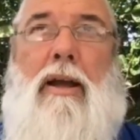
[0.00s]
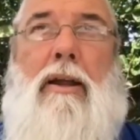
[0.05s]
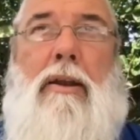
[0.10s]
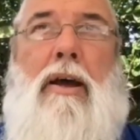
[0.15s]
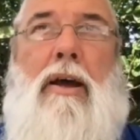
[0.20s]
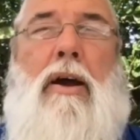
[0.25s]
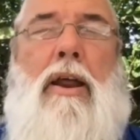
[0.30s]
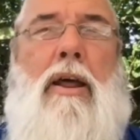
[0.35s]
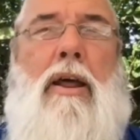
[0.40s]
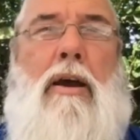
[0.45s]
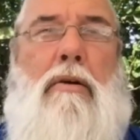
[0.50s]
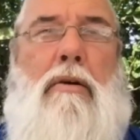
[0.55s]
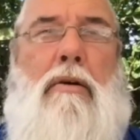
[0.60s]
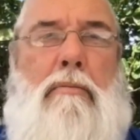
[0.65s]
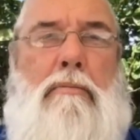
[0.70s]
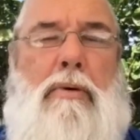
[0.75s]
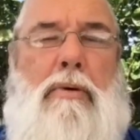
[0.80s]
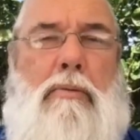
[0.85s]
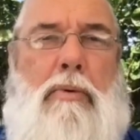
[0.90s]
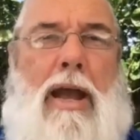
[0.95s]
No, I know,
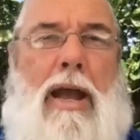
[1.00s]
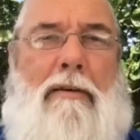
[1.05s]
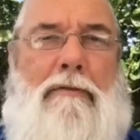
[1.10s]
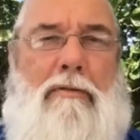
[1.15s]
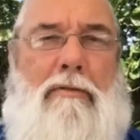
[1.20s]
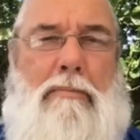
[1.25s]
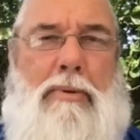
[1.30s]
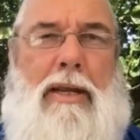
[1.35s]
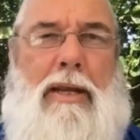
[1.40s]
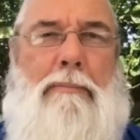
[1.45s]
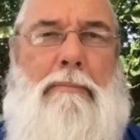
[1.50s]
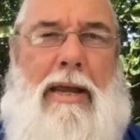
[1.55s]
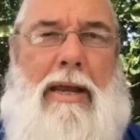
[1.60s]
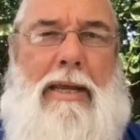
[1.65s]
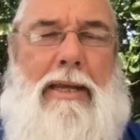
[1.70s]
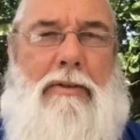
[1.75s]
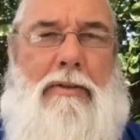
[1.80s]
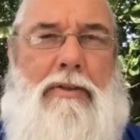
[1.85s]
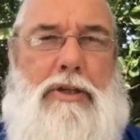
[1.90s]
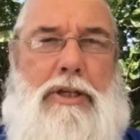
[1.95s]
but we haven't been
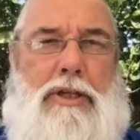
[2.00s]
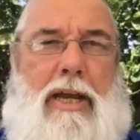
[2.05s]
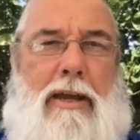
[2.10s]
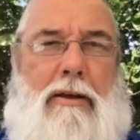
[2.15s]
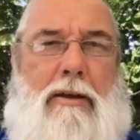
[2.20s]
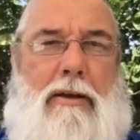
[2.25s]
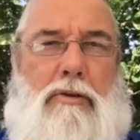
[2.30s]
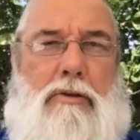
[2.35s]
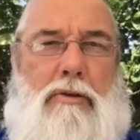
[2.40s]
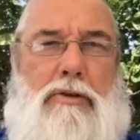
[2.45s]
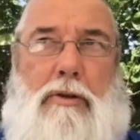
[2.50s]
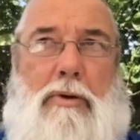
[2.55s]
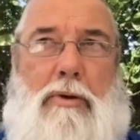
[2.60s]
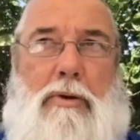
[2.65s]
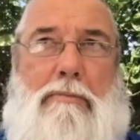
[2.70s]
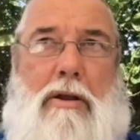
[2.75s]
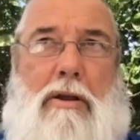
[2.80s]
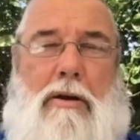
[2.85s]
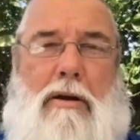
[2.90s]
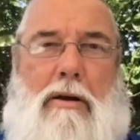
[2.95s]
making the sales on the
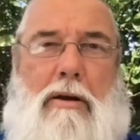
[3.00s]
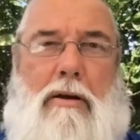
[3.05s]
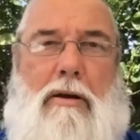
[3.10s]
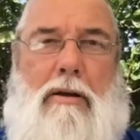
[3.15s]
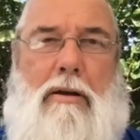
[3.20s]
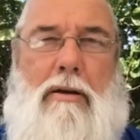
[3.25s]
webinar.